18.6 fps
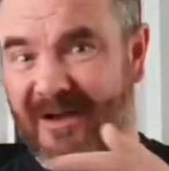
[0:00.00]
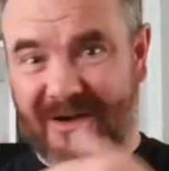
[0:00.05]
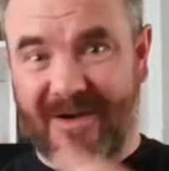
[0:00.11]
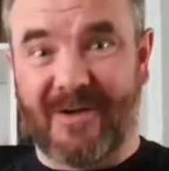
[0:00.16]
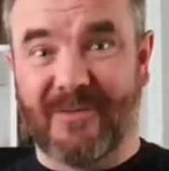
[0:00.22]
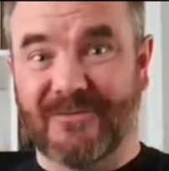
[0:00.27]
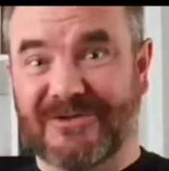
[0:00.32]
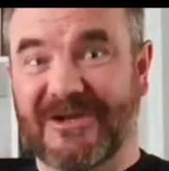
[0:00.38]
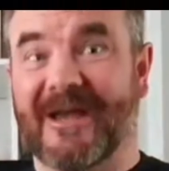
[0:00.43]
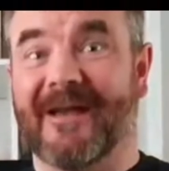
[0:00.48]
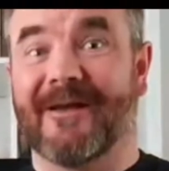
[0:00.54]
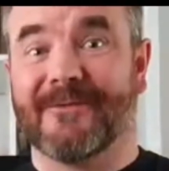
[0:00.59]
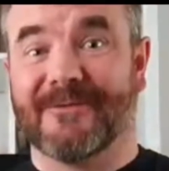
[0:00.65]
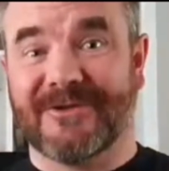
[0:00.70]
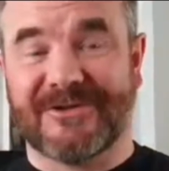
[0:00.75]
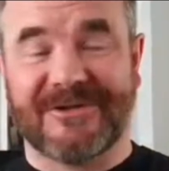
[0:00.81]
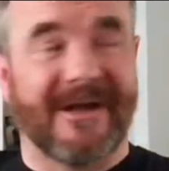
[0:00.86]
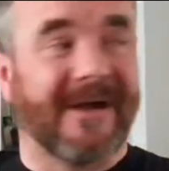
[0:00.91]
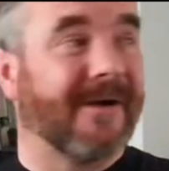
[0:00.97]
Go and check out the
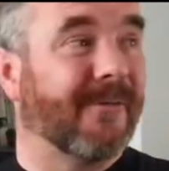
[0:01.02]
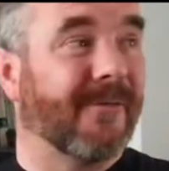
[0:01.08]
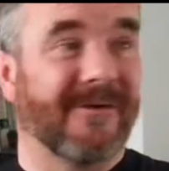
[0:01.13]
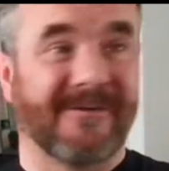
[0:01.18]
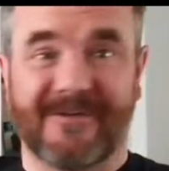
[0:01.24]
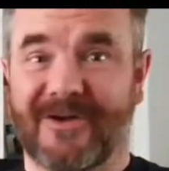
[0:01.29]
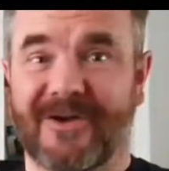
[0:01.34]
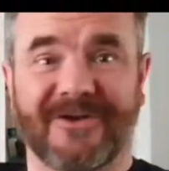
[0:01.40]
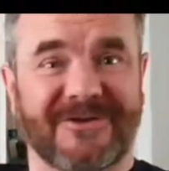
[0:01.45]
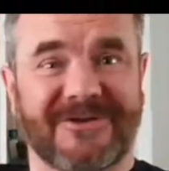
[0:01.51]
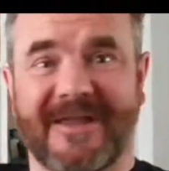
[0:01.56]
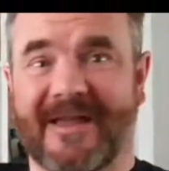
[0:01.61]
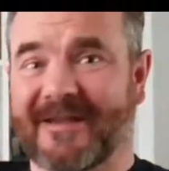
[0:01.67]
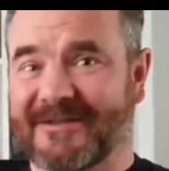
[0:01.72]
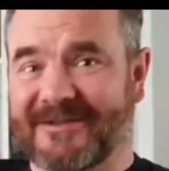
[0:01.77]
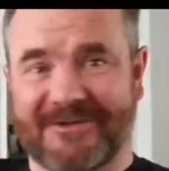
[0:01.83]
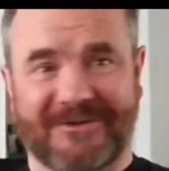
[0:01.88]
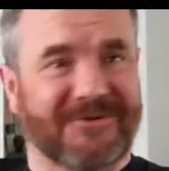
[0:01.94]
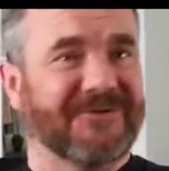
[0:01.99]
second one because
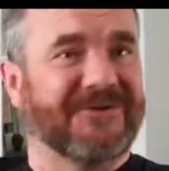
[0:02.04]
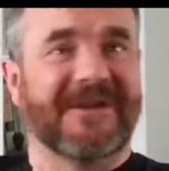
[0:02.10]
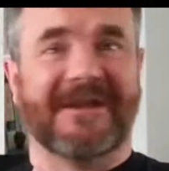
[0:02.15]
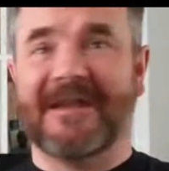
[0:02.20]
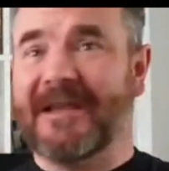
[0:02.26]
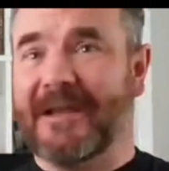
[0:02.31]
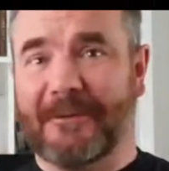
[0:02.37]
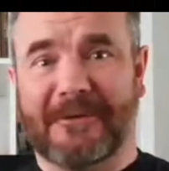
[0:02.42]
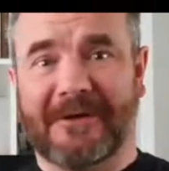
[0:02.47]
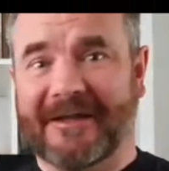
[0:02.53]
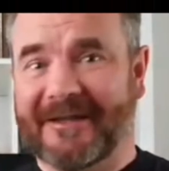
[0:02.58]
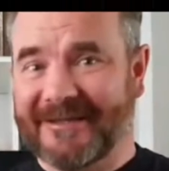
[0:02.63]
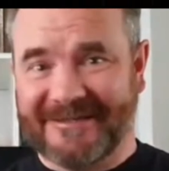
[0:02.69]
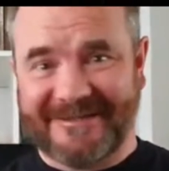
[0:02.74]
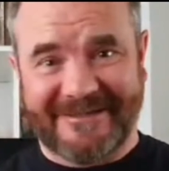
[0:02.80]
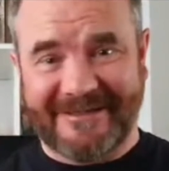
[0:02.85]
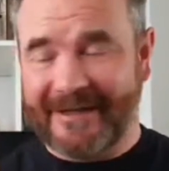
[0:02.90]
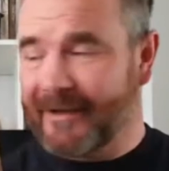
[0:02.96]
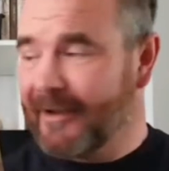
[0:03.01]
that's just equally as
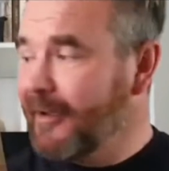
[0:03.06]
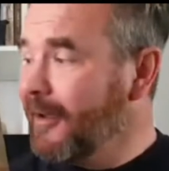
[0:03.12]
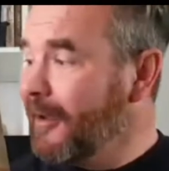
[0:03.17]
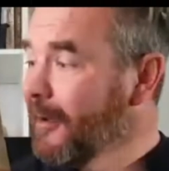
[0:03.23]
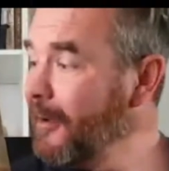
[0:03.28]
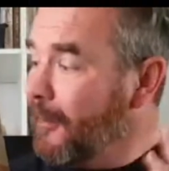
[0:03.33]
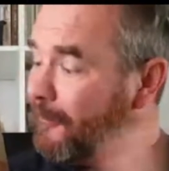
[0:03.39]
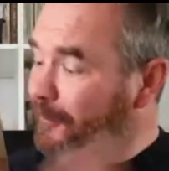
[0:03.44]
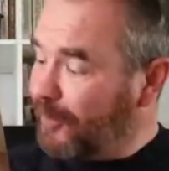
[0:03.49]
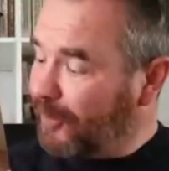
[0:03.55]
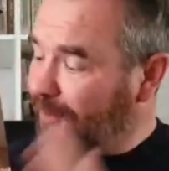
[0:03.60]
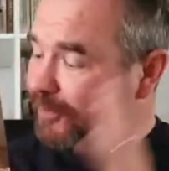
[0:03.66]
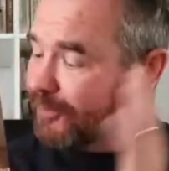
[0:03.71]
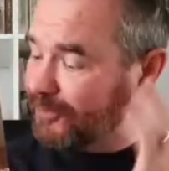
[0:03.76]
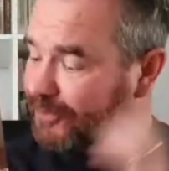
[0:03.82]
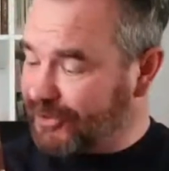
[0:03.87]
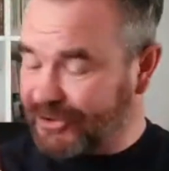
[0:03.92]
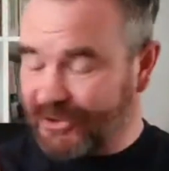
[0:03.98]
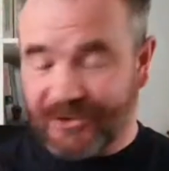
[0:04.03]
sick. But
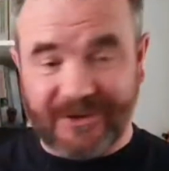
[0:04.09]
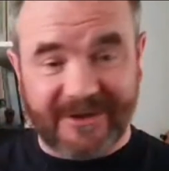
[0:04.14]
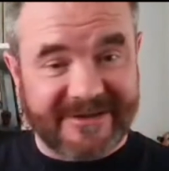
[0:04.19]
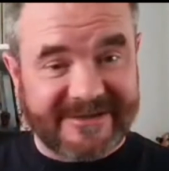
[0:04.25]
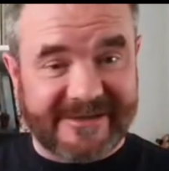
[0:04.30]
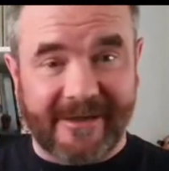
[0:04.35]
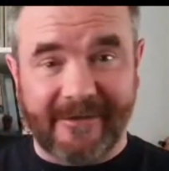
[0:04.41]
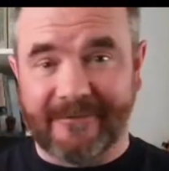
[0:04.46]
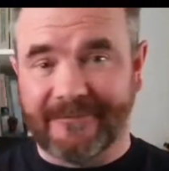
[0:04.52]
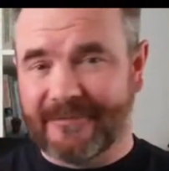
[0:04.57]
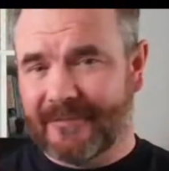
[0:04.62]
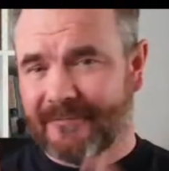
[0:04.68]
the score itself,